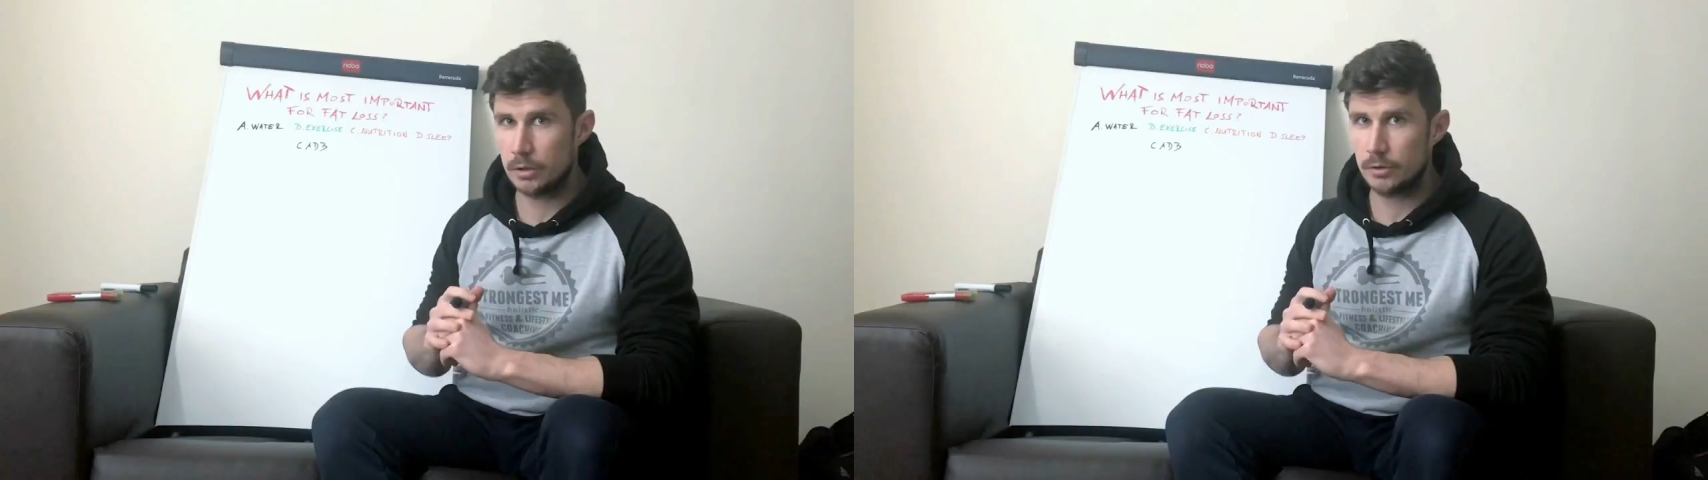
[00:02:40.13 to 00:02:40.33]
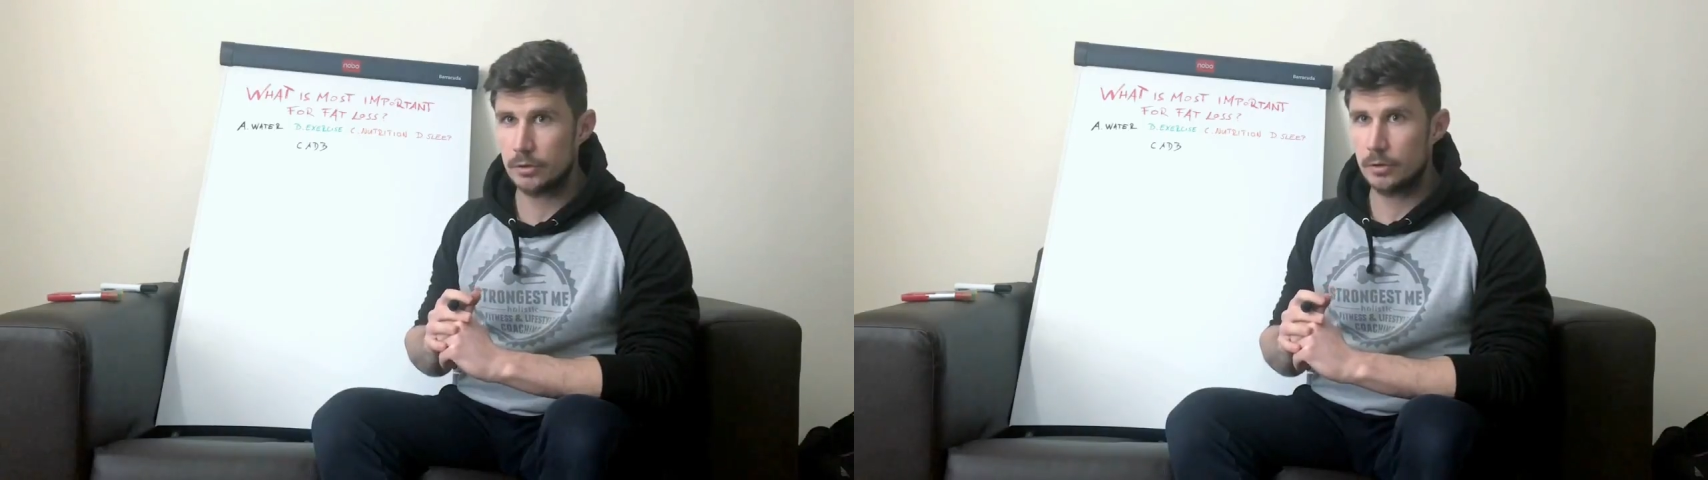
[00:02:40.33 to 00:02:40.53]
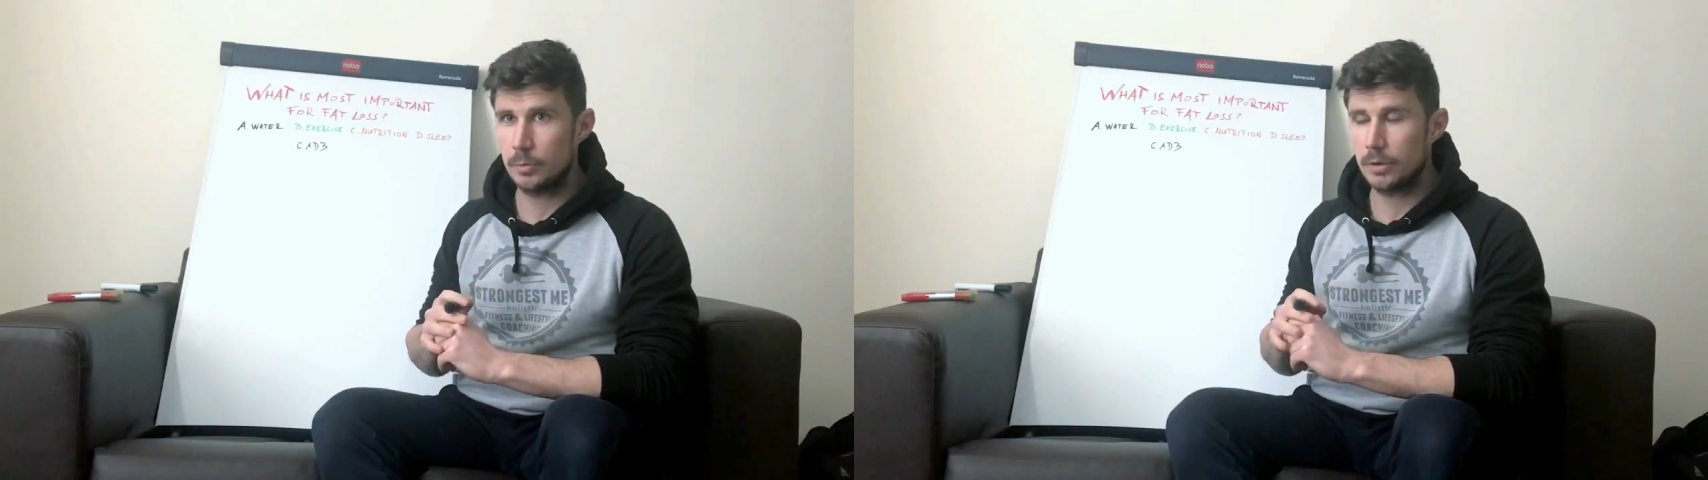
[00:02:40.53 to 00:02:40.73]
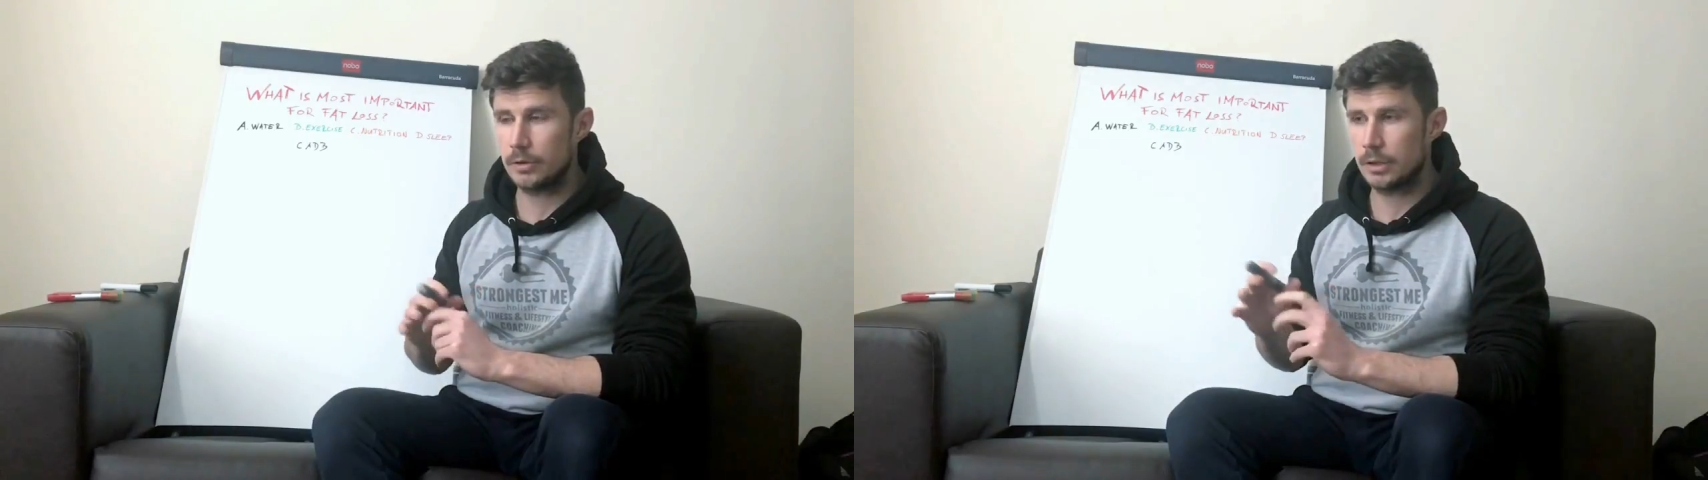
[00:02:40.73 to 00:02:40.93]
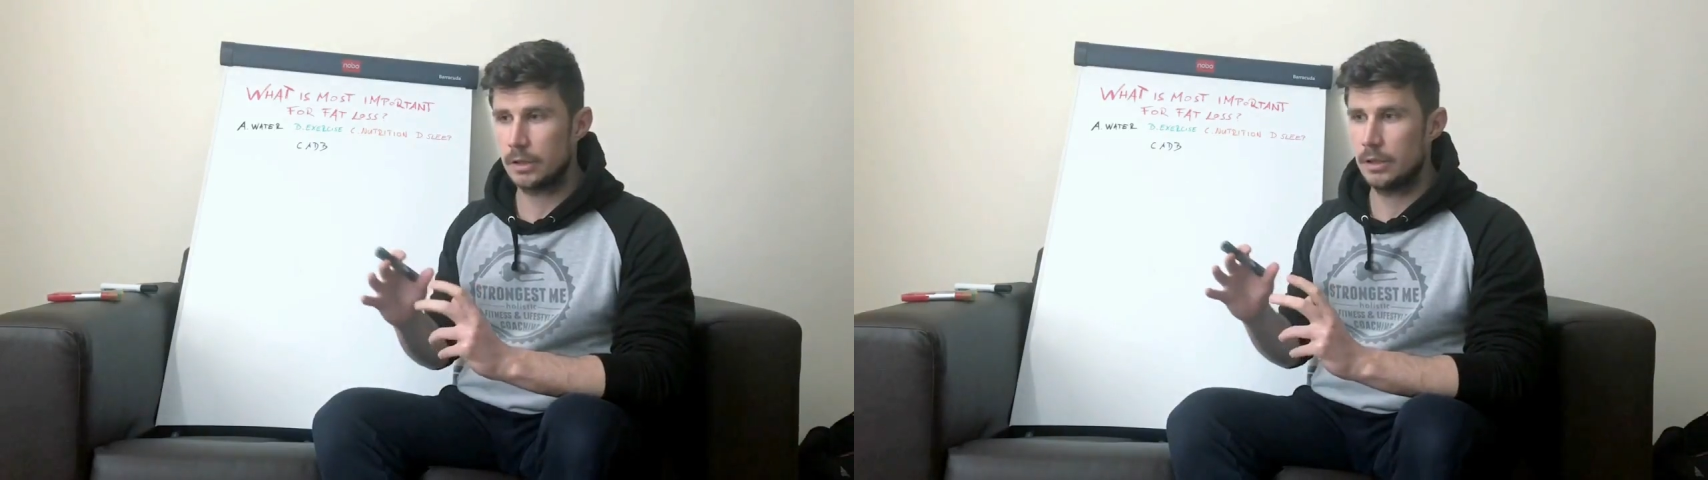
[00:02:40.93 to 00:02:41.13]
loss,
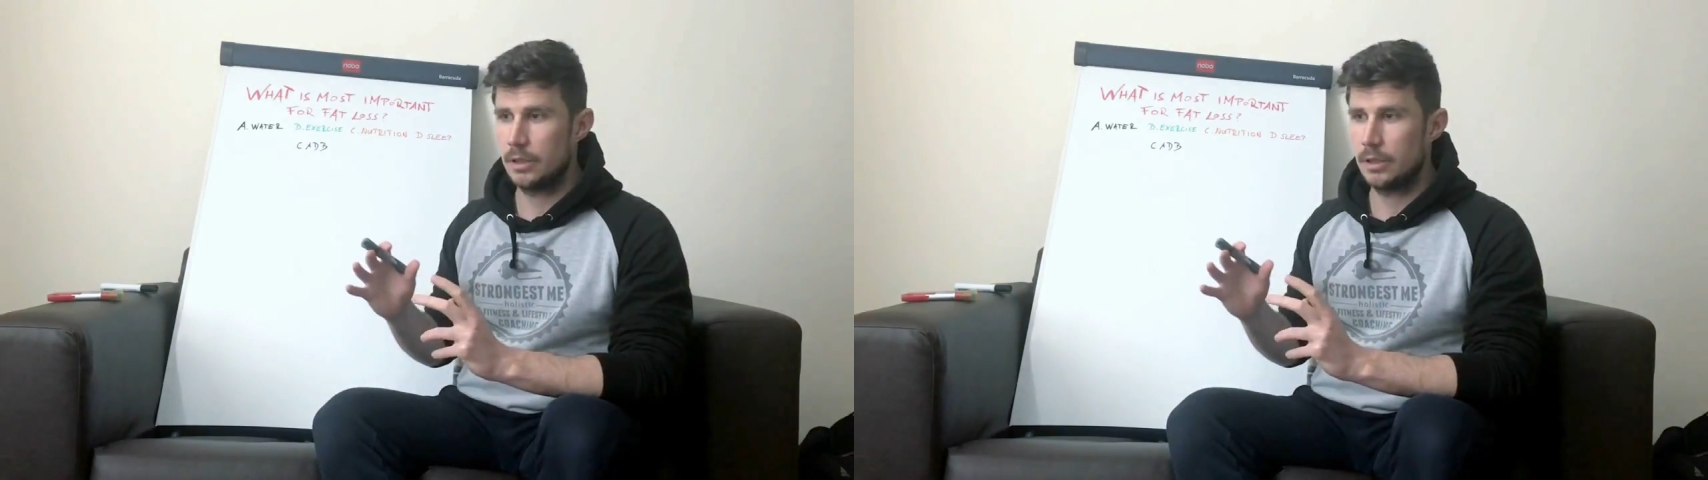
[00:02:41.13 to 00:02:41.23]
obviously.